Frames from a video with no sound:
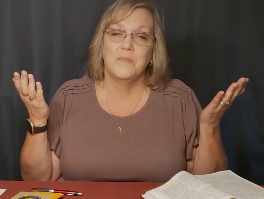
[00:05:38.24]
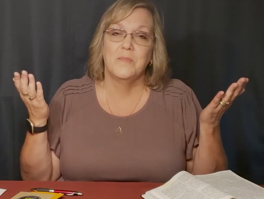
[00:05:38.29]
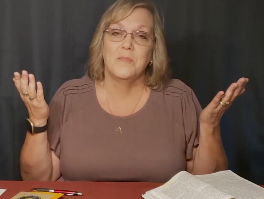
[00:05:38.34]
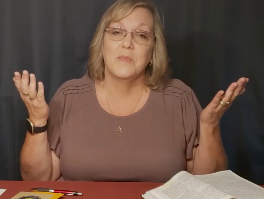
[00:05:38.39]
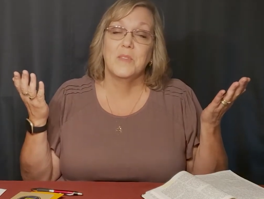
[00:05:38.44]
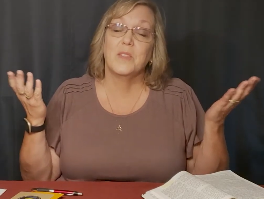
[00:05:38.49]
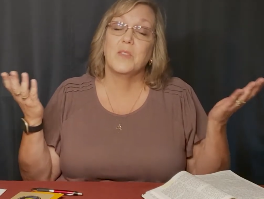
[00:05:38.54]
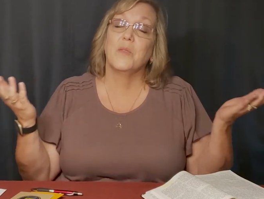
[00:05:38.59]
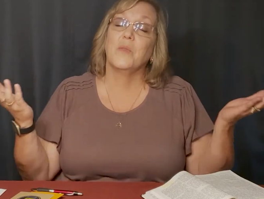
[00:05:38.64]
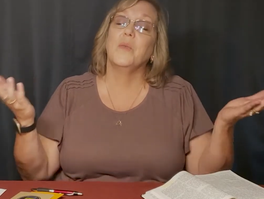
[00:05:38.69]

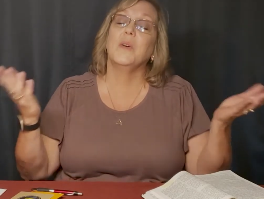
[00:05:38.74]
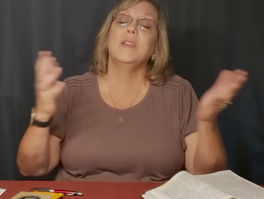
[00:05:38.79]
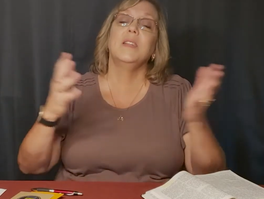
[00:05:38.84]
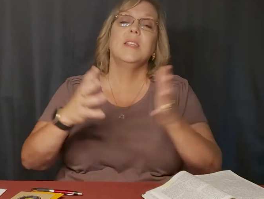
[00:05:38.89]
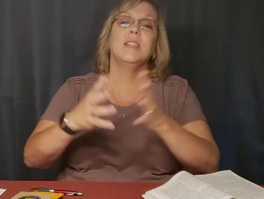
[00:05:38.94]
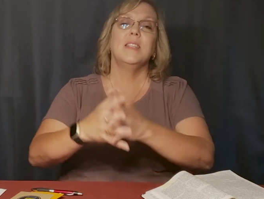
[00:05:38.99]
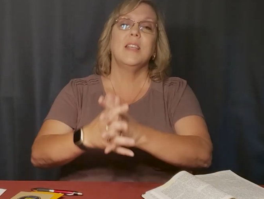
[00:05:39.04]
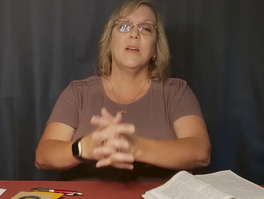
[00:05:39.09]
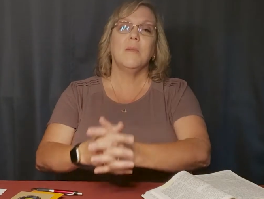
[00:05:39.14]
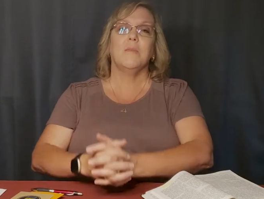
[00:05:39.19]
So what
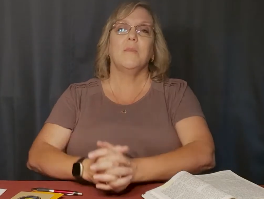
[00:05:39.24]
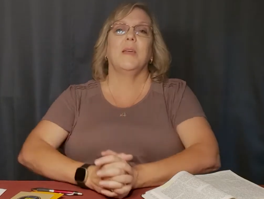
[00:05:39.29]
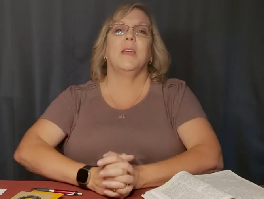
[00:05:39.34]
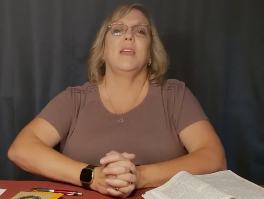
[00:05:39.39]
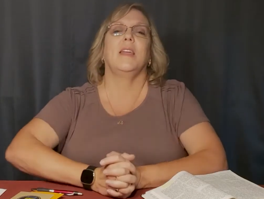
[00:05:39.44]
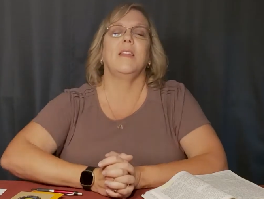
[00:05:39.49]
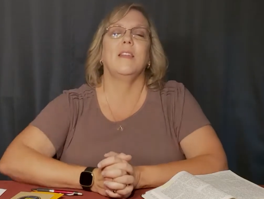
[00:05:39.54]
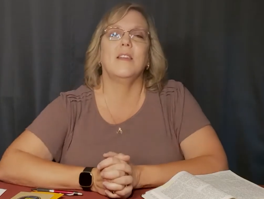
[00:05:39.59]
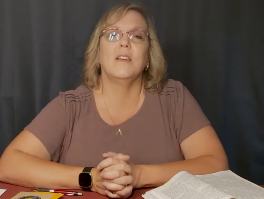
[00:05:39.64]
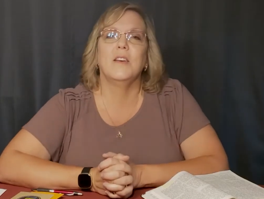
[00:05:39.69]
does that
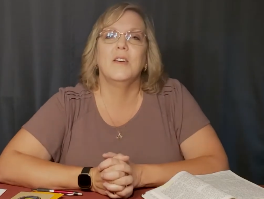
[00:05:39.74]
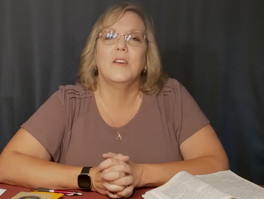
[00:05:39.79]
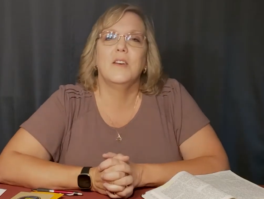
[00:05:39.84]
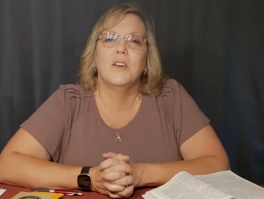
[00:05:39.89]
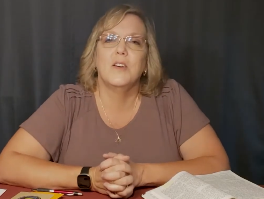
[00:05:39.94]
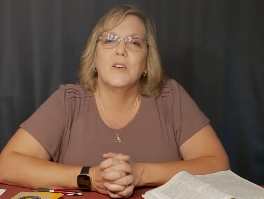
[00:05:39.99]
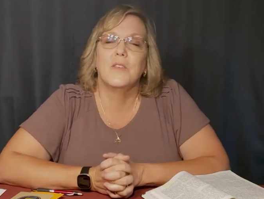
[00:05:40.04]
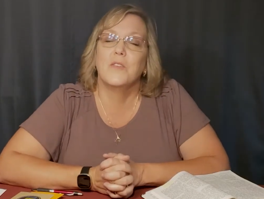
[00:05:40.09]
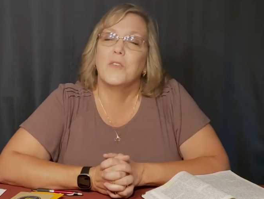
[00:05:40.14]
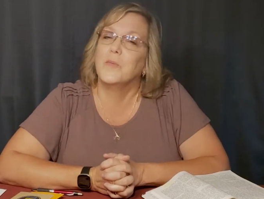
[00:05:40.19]
mean
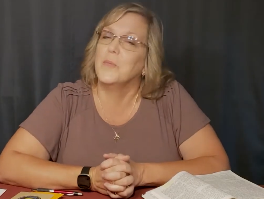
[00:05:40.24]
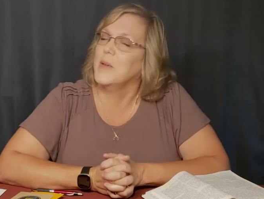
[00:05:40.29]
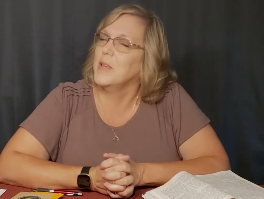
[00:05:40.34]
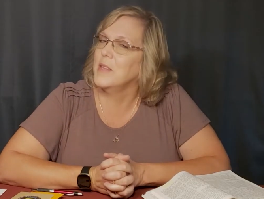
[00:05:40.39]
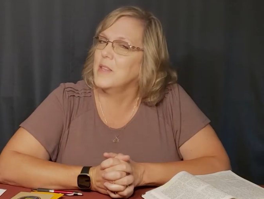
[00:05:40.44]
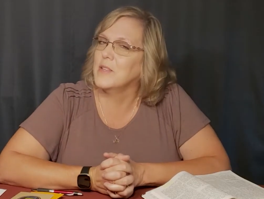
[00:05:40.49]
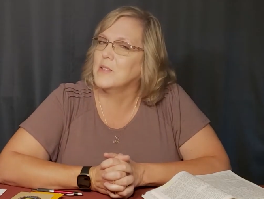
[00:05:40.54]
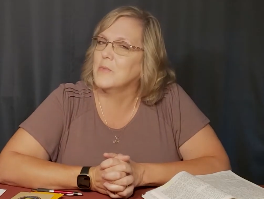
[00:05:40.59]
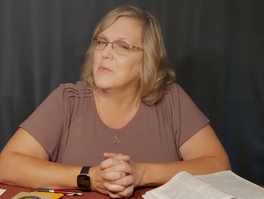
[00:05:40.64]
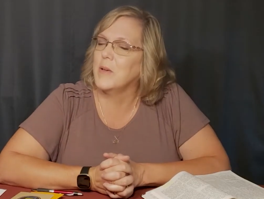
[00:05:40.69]
for me
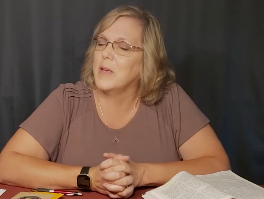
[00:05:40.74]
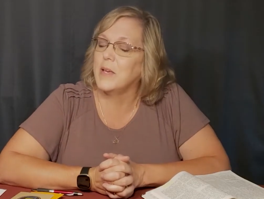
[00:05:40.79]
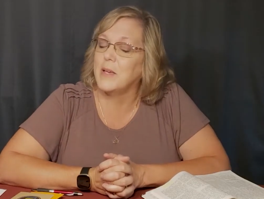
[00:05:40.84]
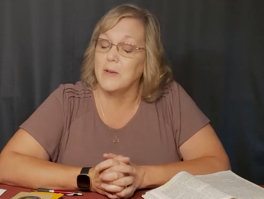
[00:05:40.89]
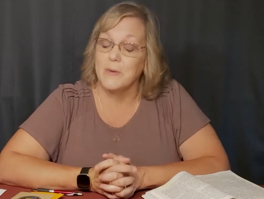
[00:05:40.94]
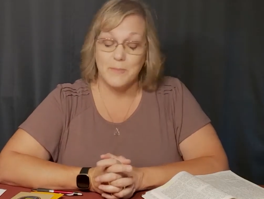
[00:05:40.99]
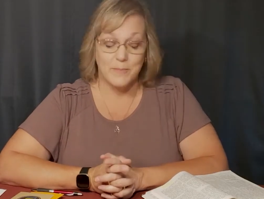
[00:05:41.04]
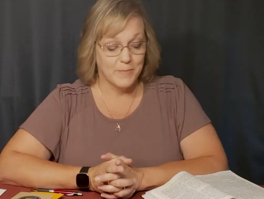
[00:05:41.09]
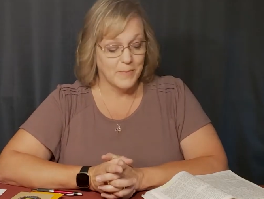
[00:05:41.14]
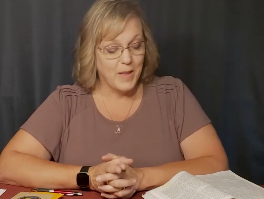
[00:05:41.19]
this
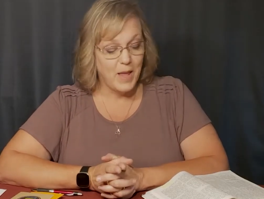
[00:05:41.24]
week?